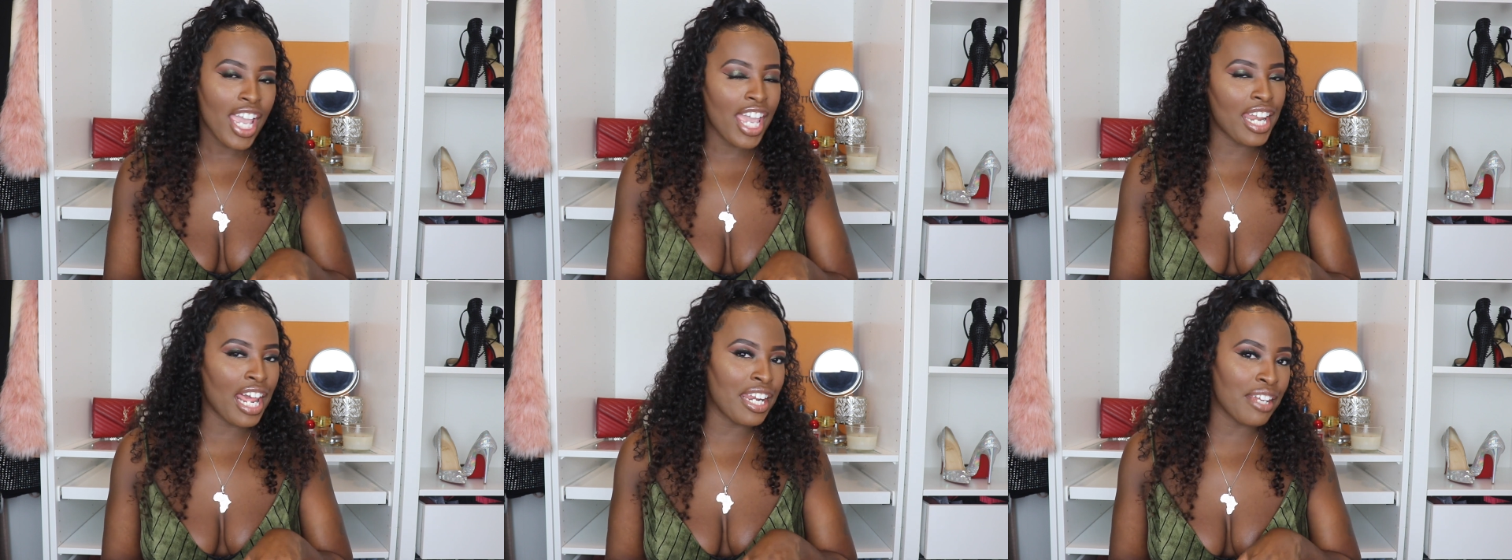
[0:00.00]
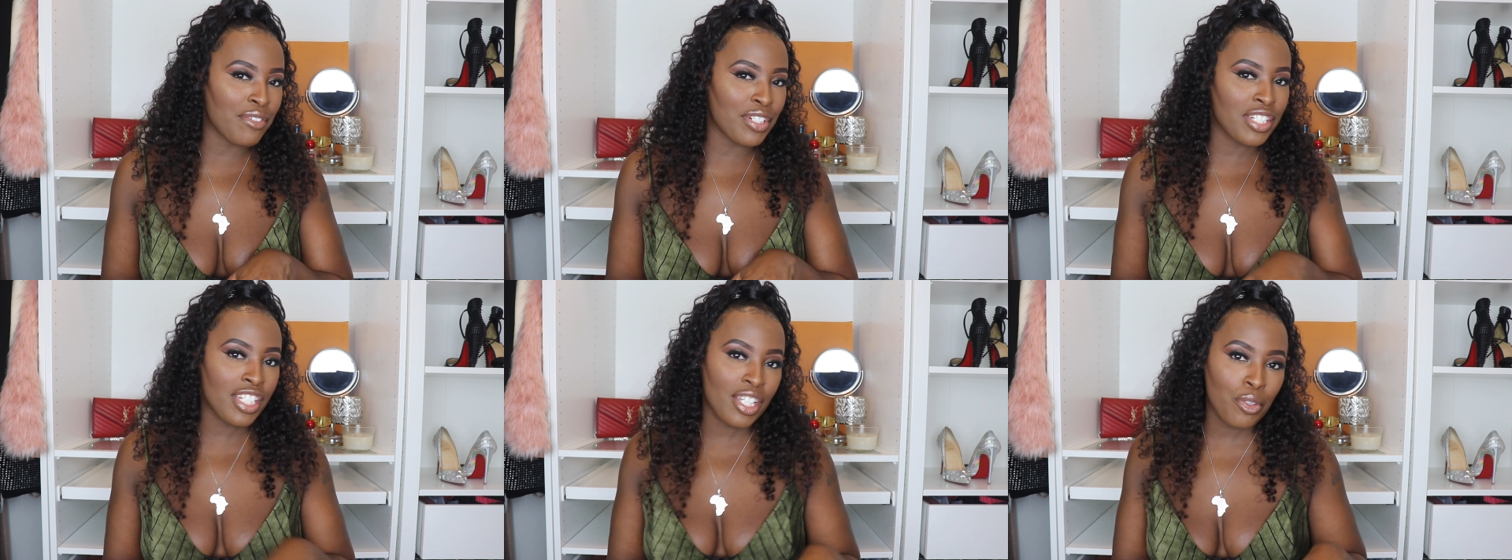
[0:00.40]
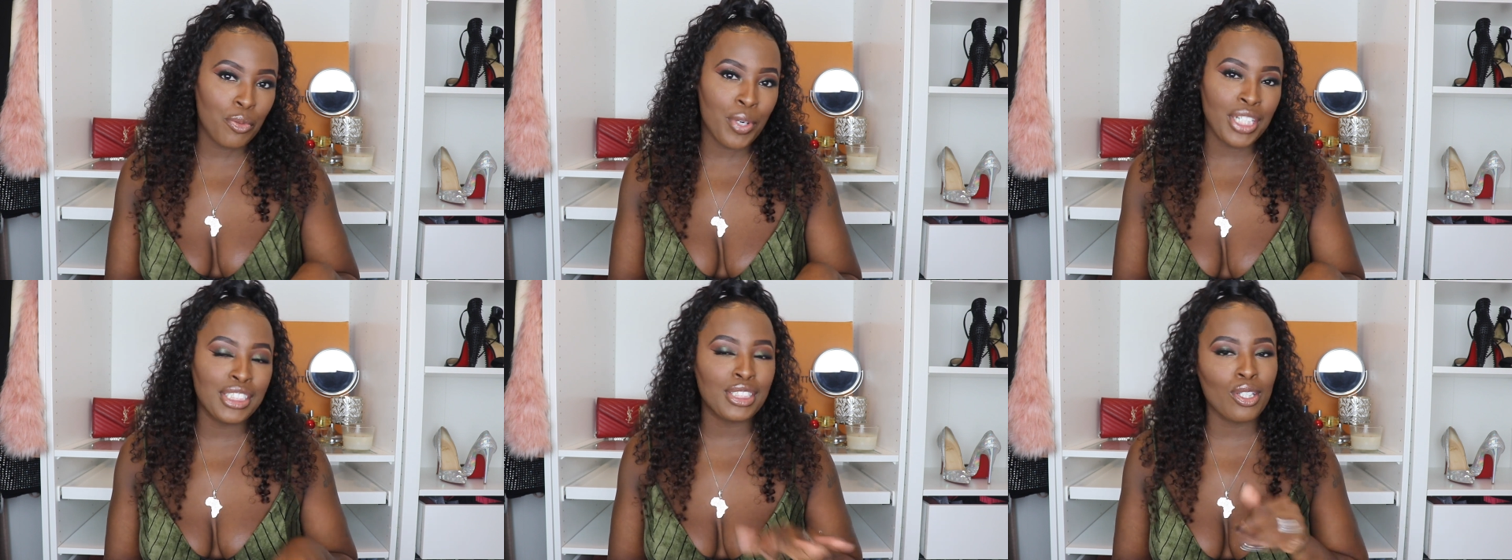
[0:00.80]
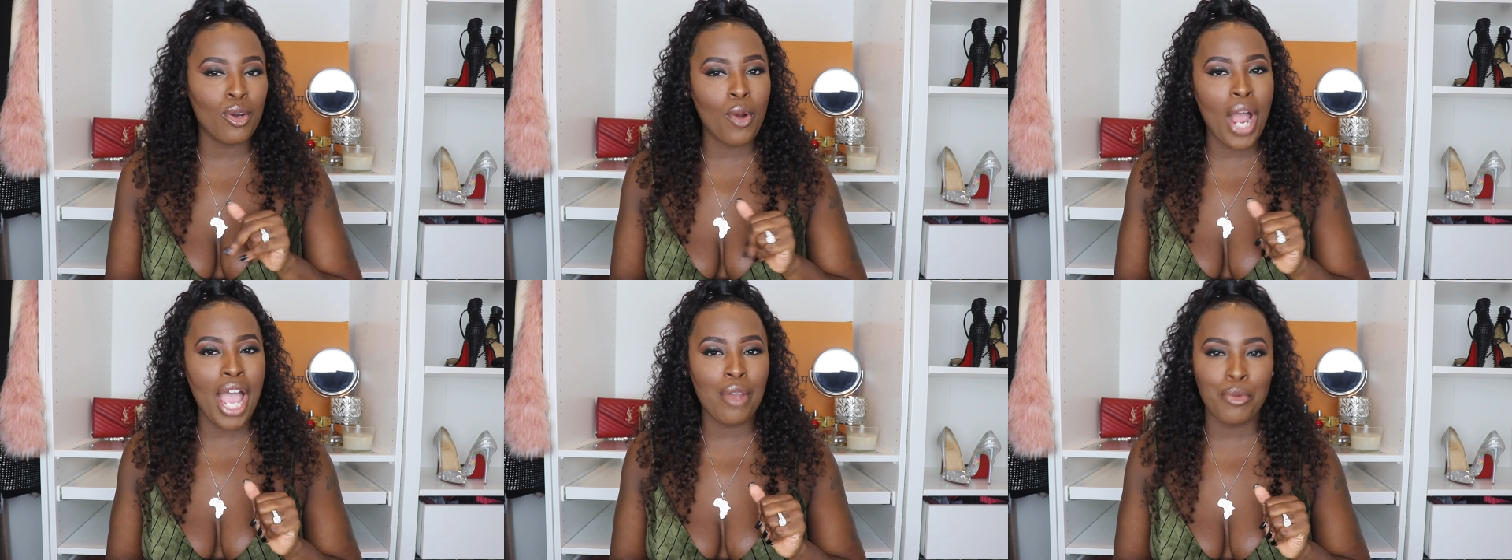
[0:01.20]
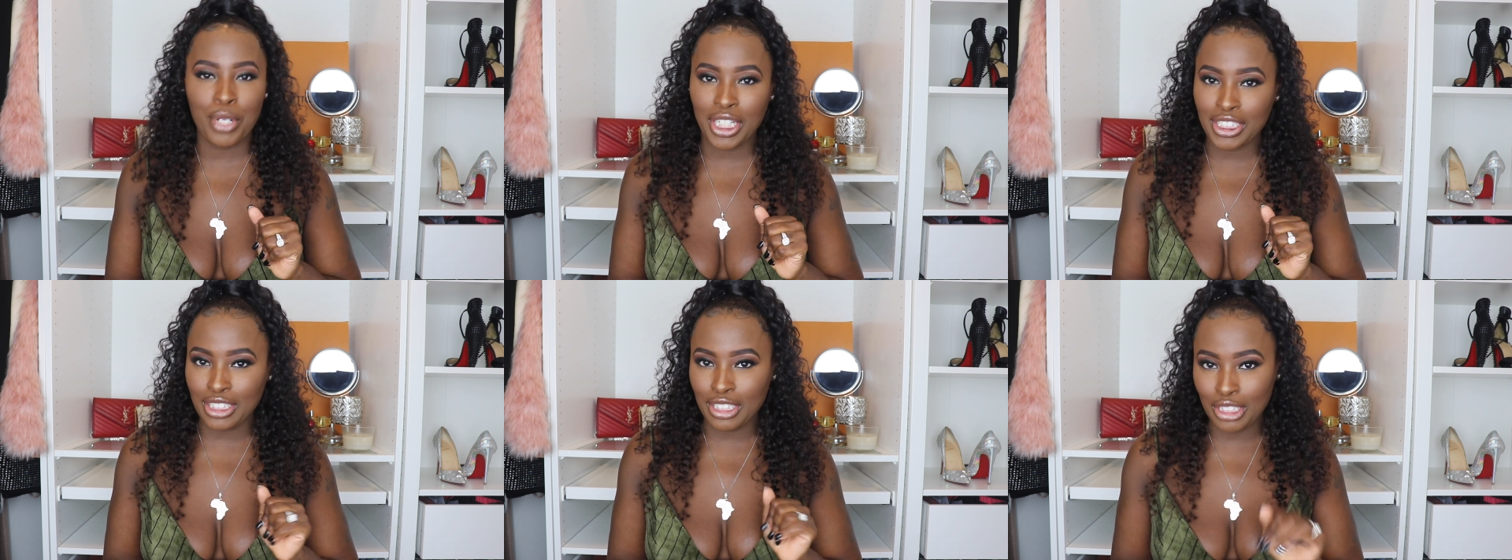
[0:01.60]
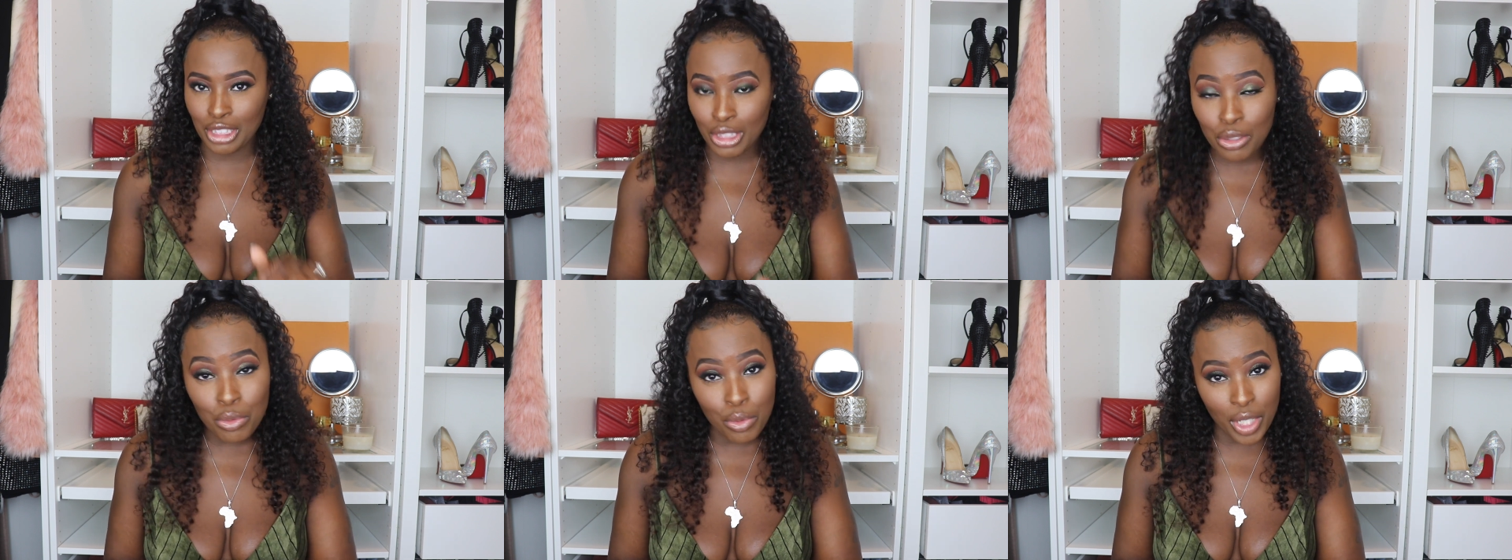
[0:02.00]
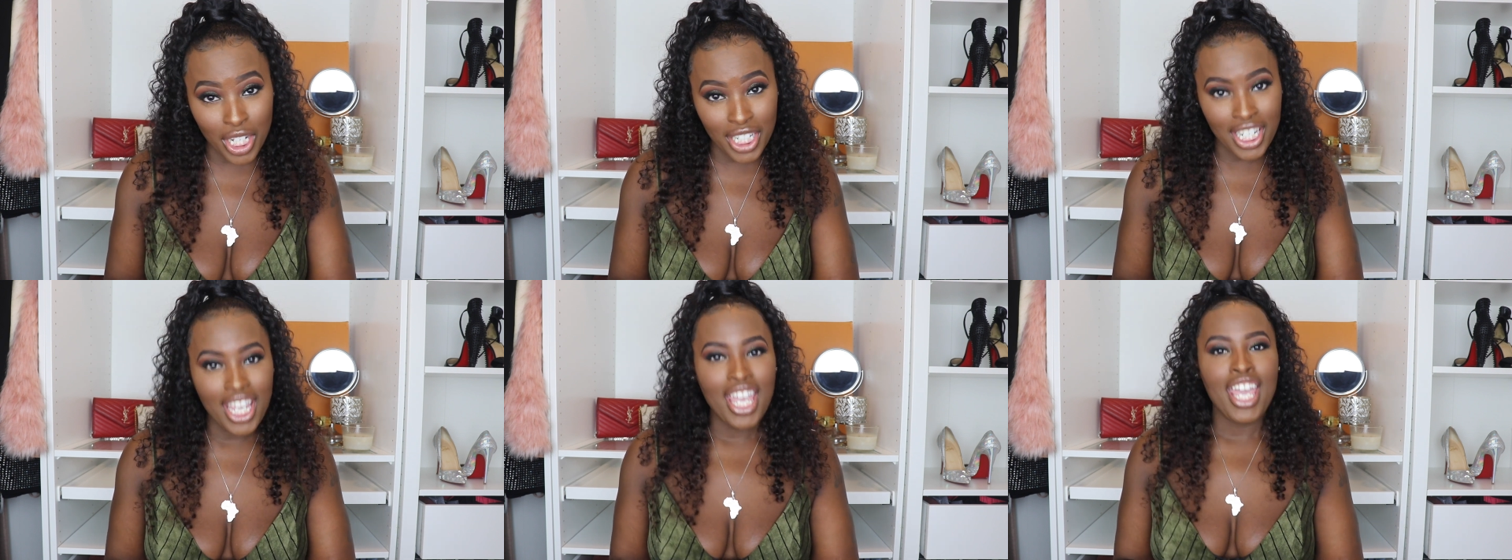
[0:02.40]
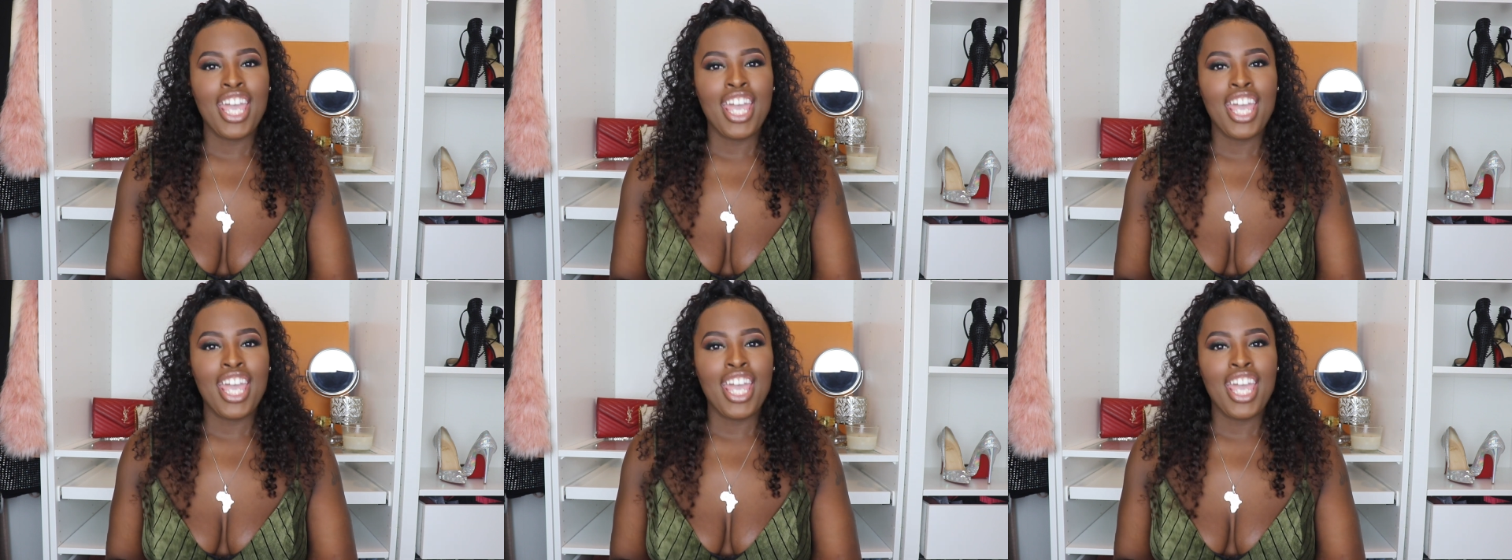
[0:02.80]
and I never did one, so I wanted to do one.